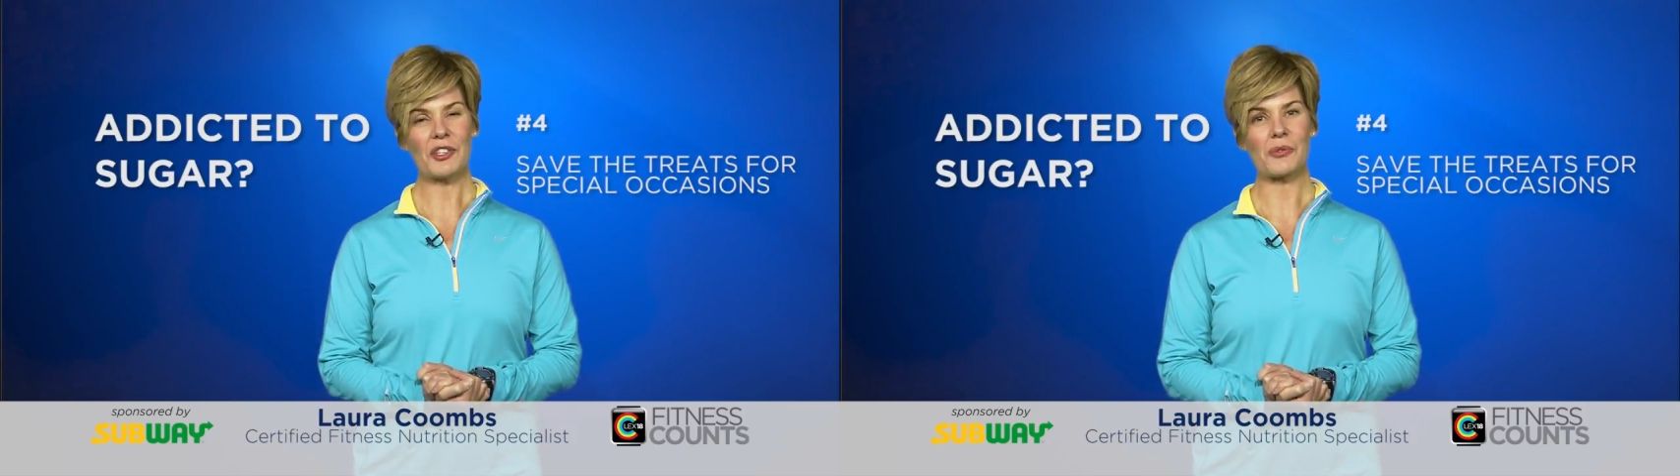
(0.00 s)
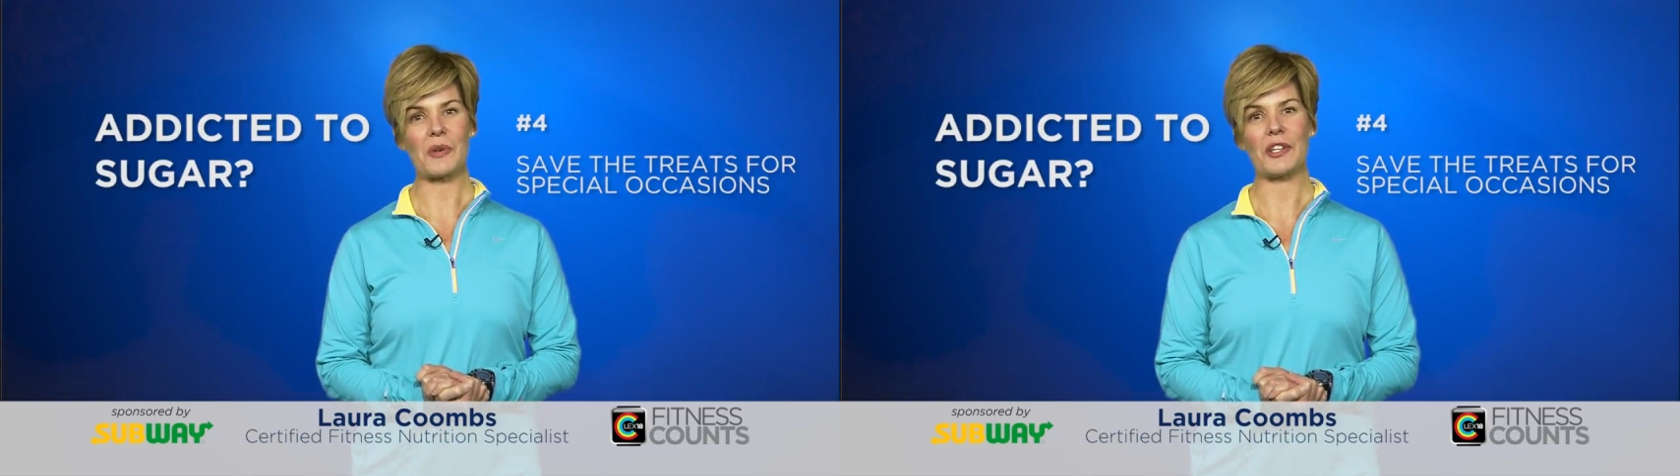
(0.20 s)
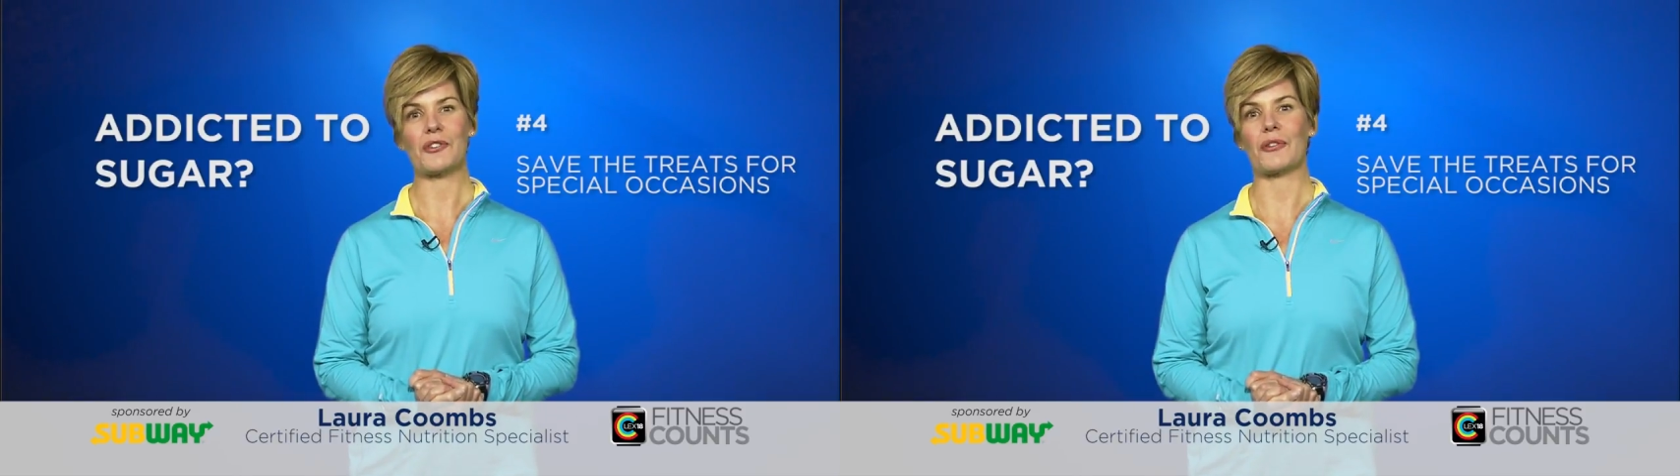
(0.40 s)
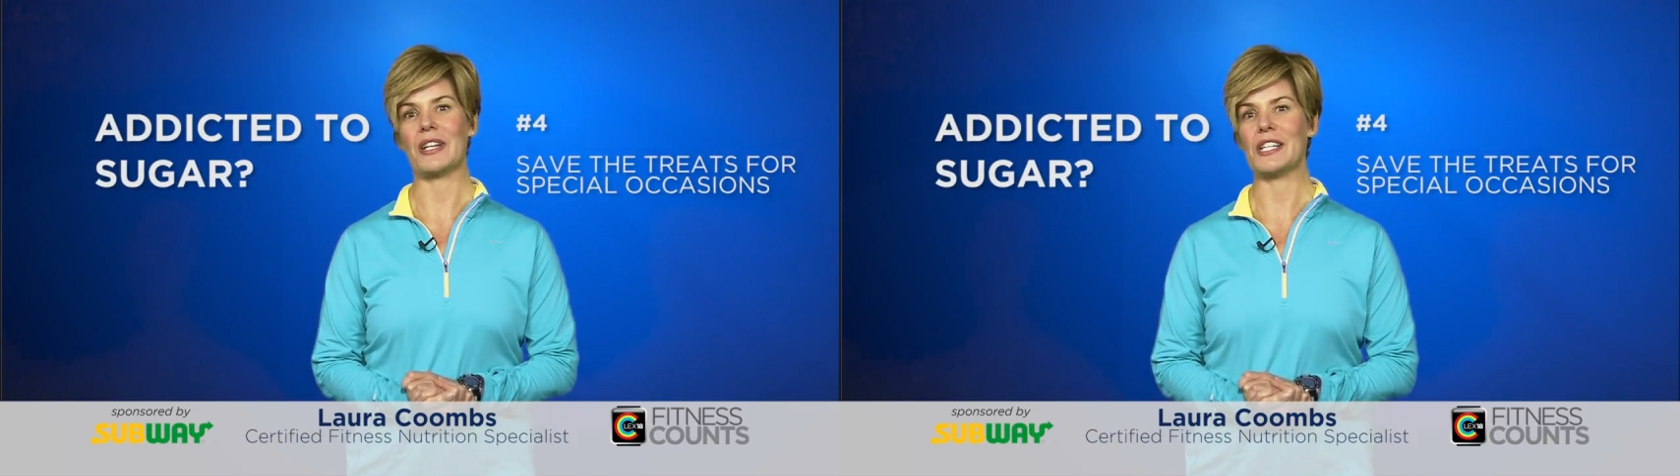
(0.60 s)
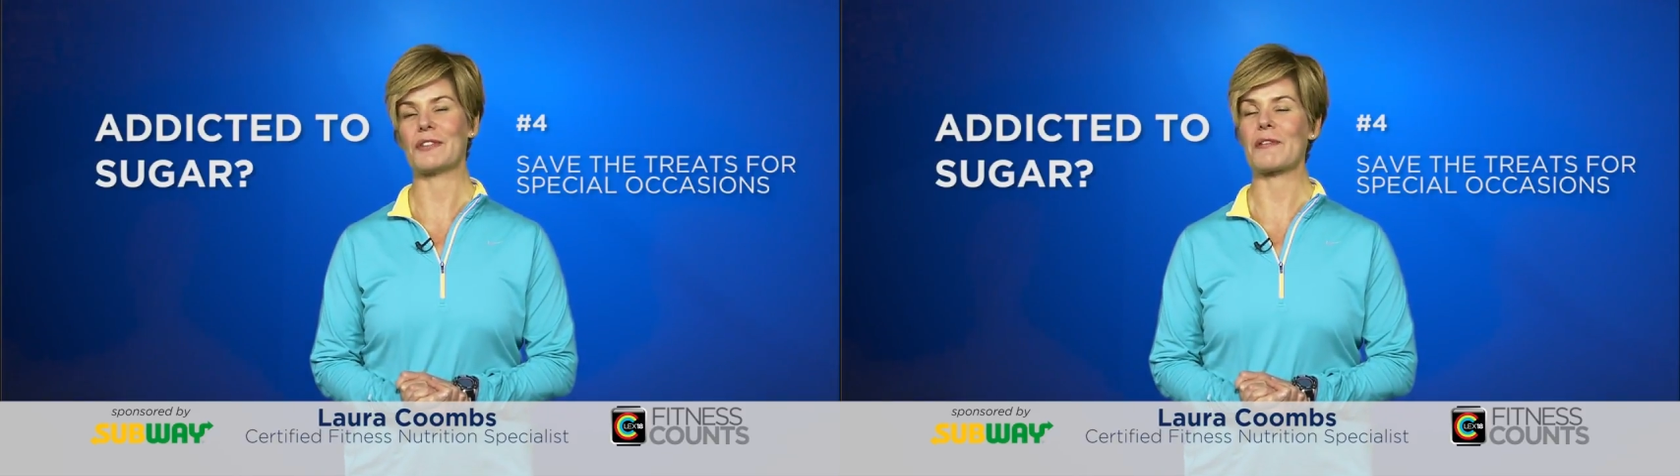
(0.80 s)
sweet
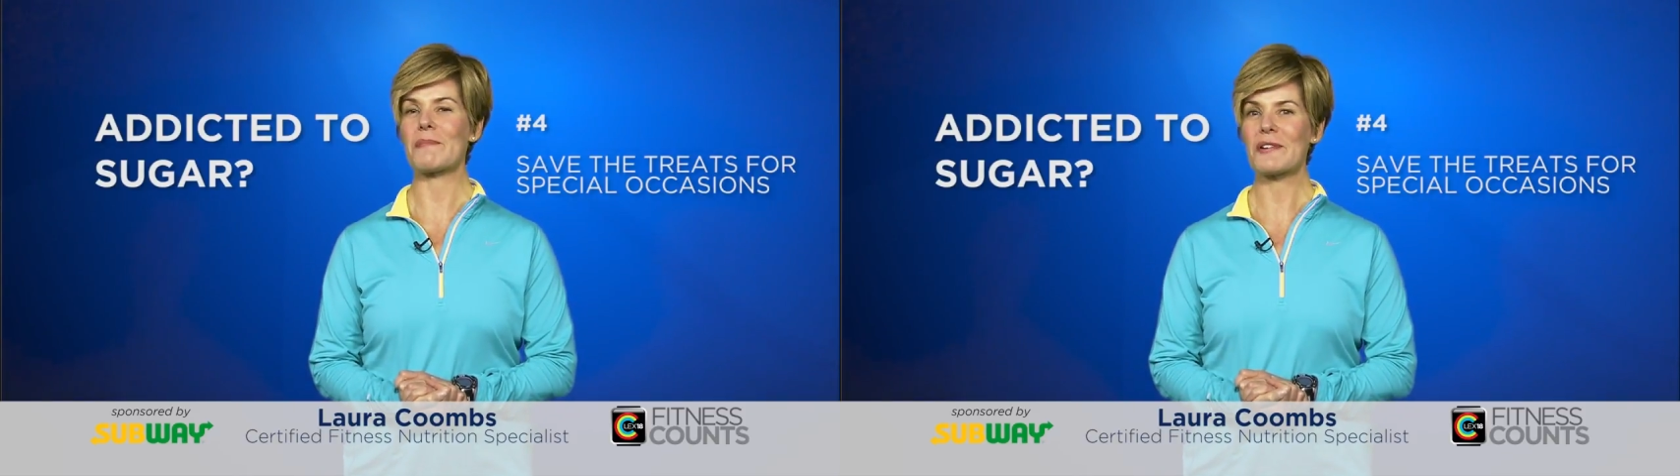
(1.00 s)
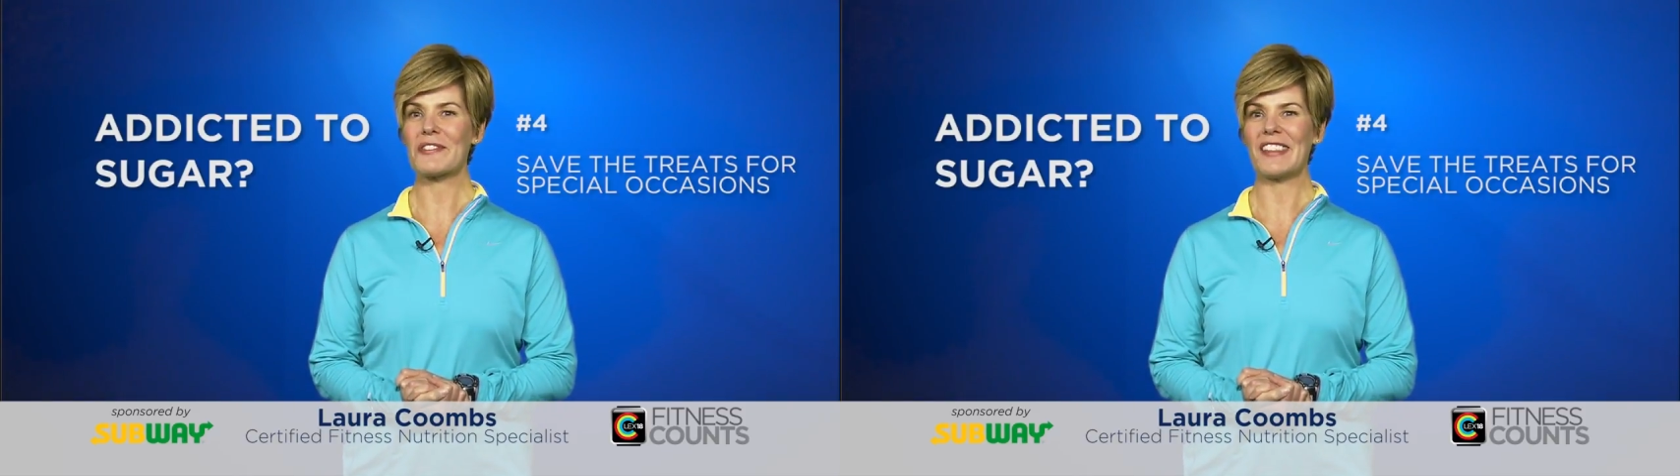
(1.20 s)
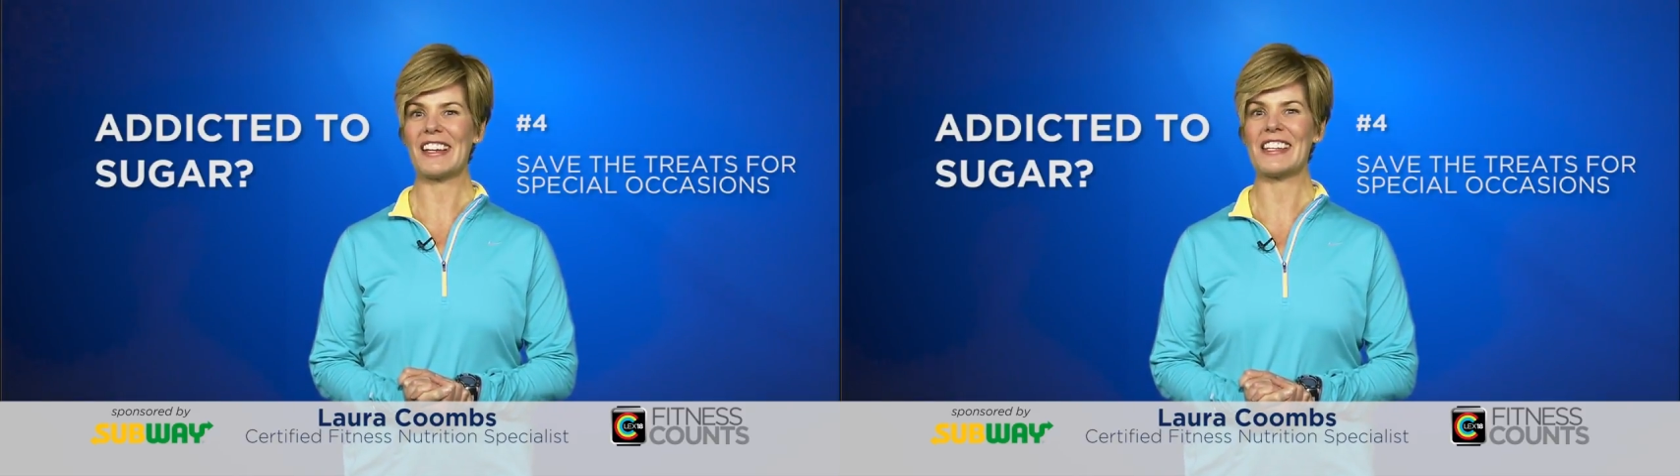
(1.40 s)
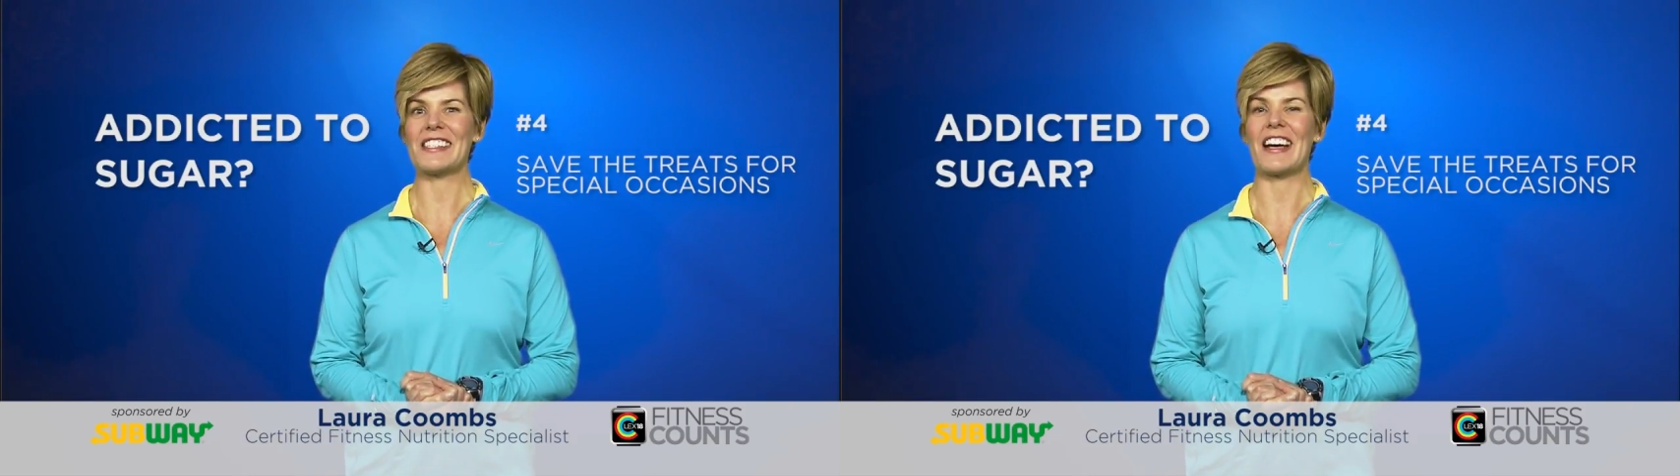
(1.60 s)
treats for birthdays,